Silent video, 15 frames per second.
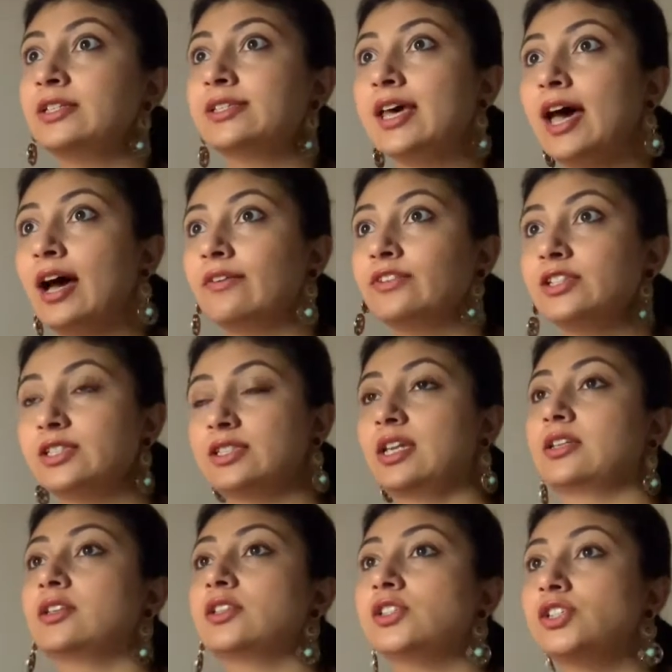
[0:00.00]
have this
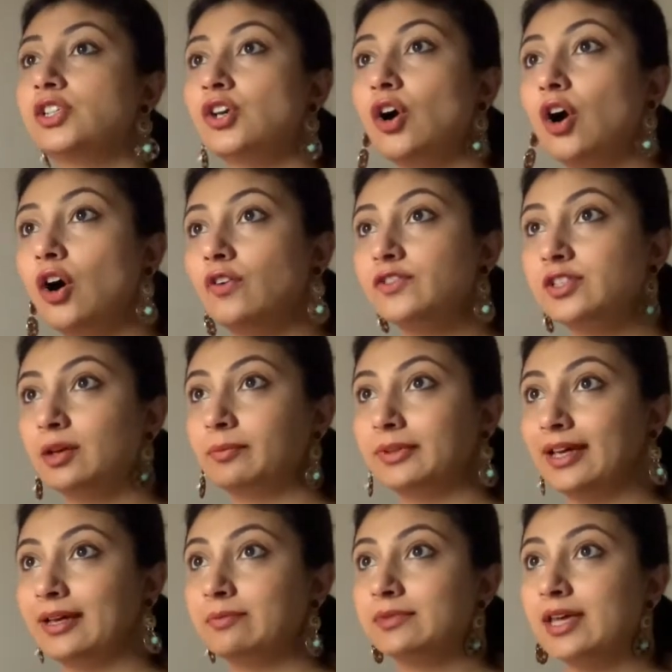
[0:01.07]
tendency of
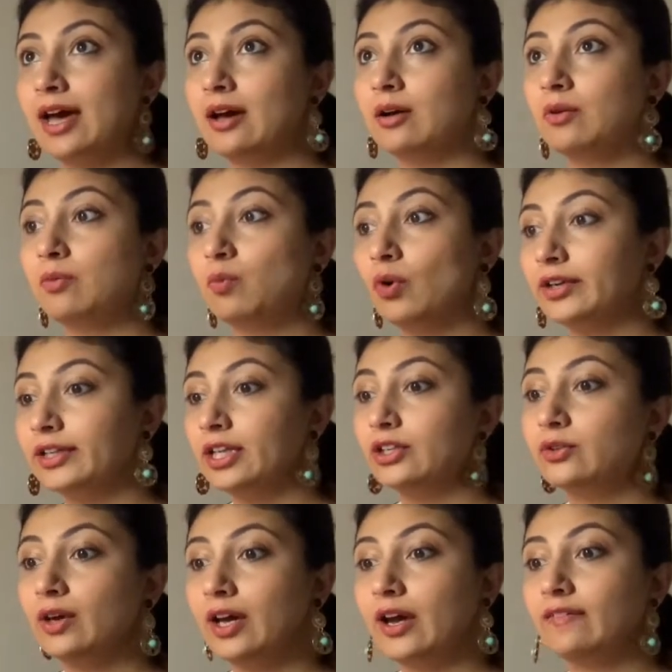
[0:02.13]
sometimes wanting to
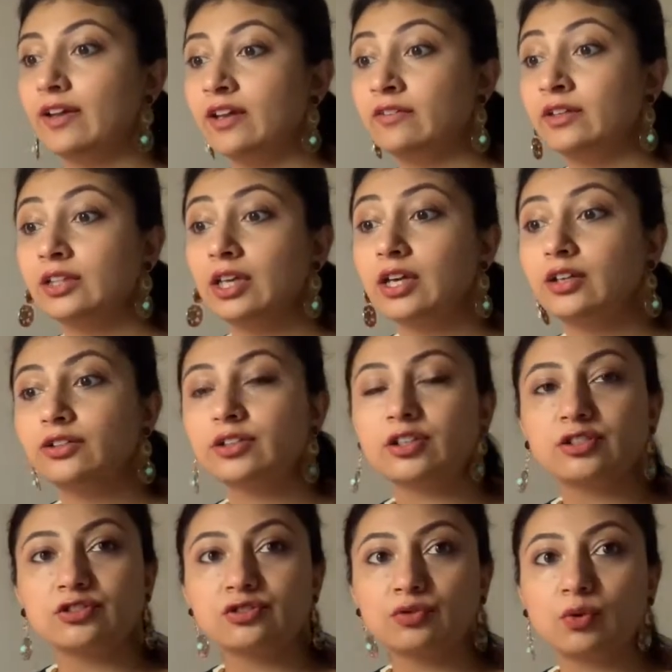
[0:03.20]
have everything under
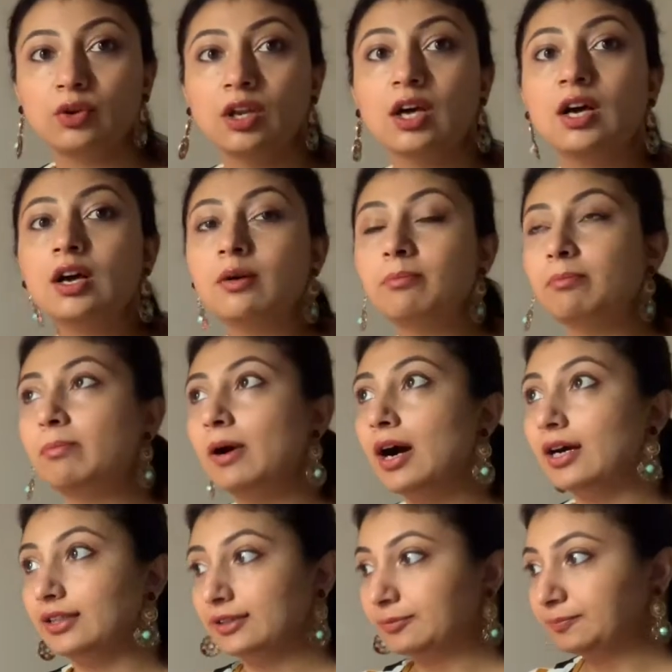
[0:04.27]
control,
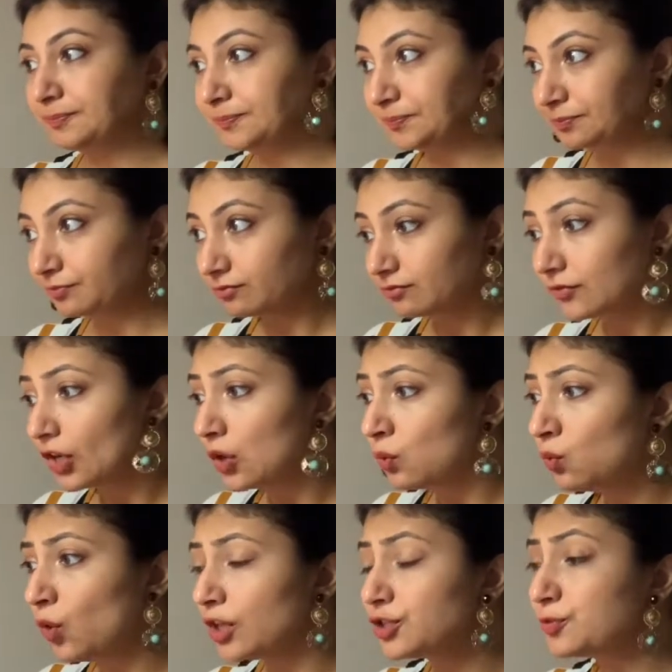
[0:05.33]
but
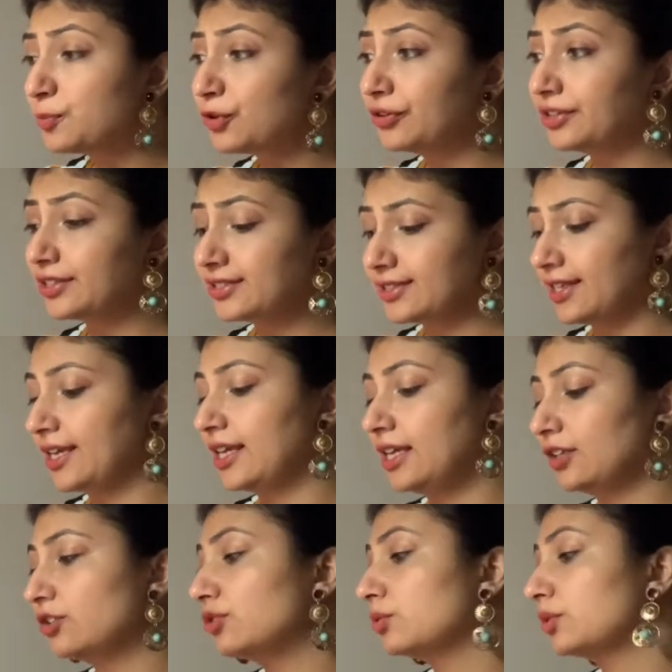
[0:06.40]
what spirit is saying
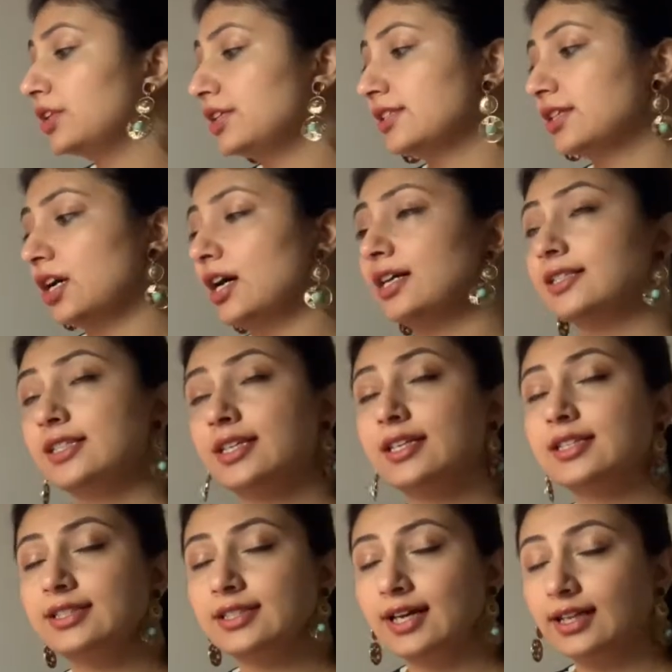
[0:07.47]
through these cards
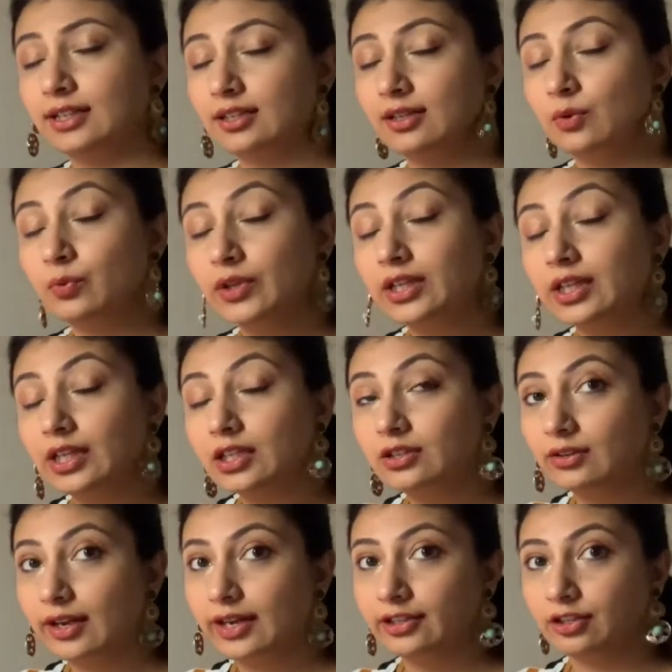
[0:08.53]
is that we need to
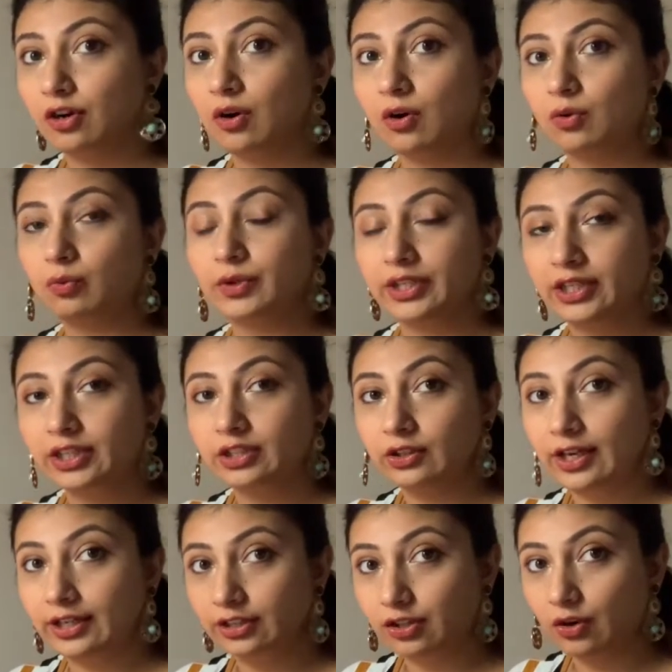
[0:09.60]
let go. We need to
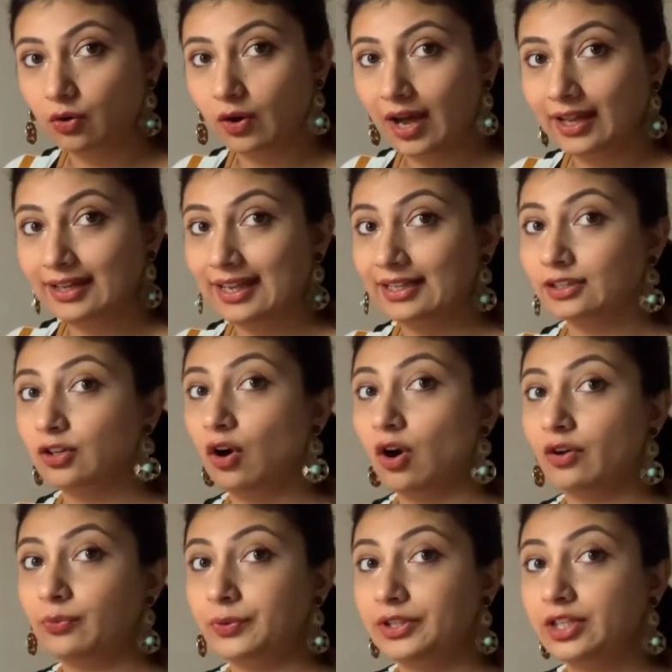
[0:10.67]
let go and let
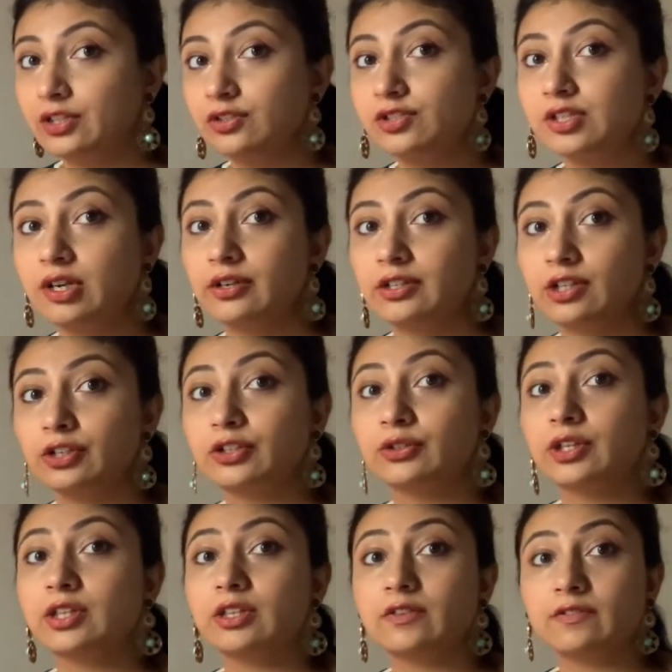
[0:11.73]
God. We need to surrender to
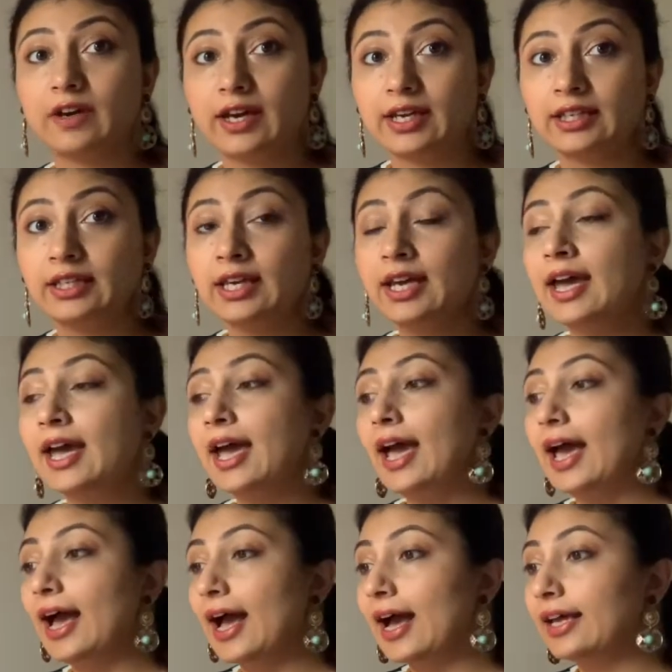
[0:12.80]
the divine
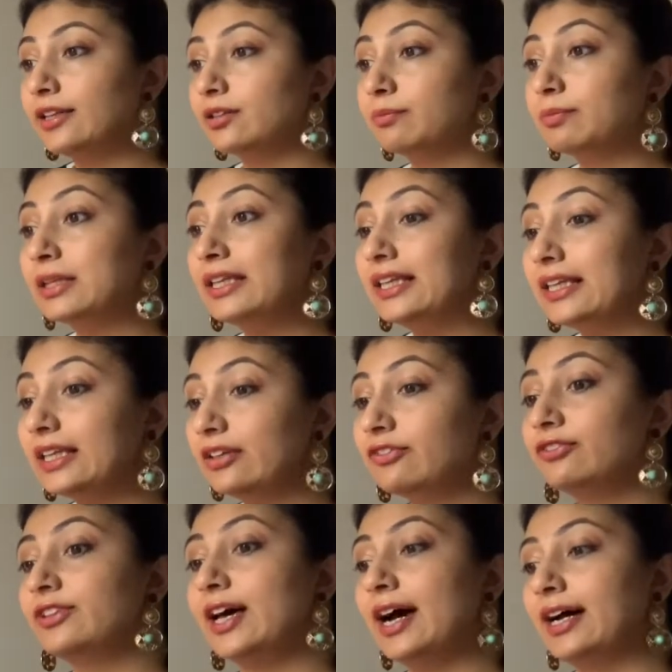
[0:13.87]
and
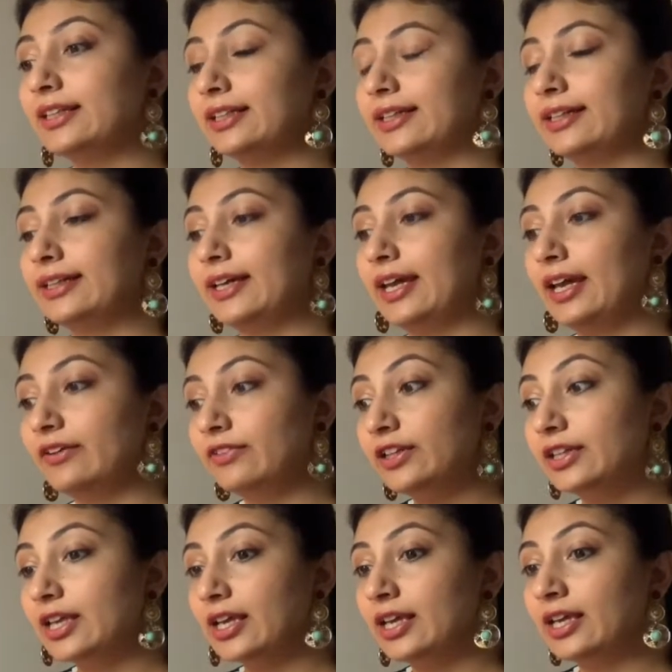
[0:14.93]
believe that
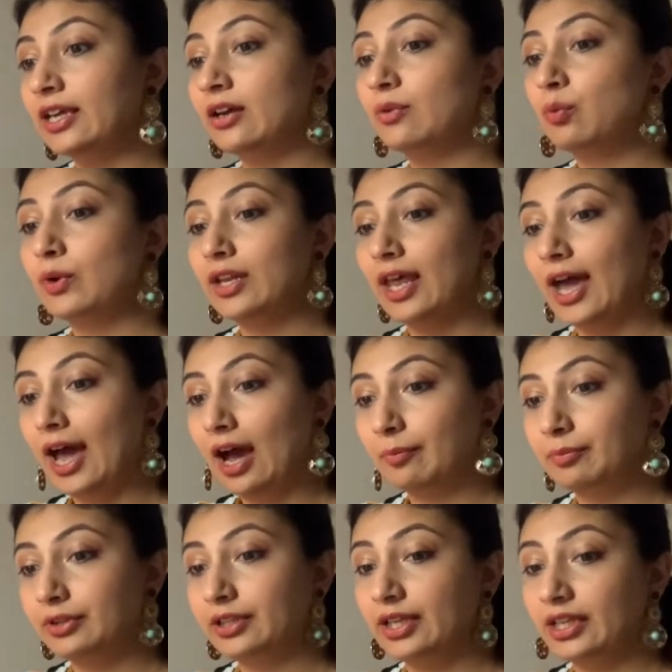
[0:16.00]
everything will
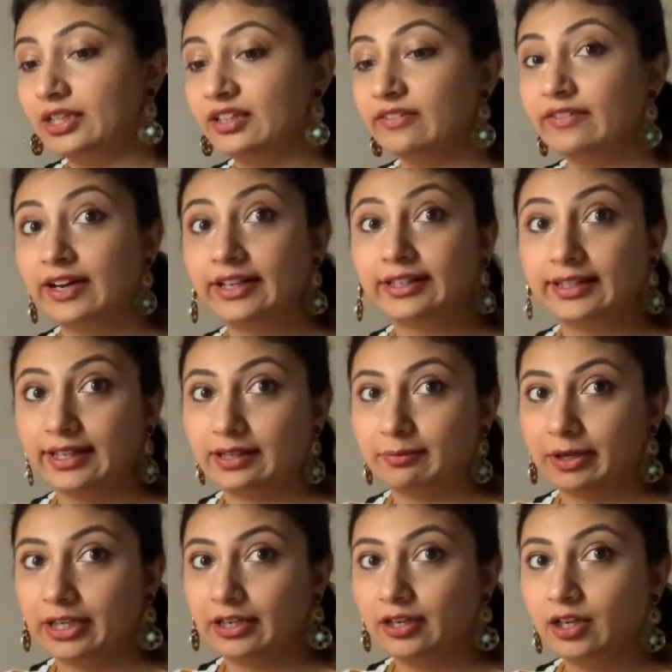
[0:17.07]
happen in divine
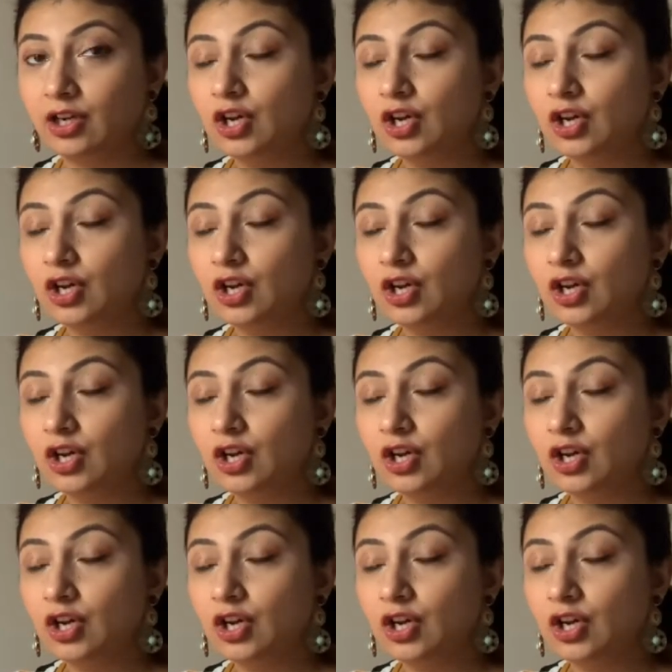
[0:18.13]
timing.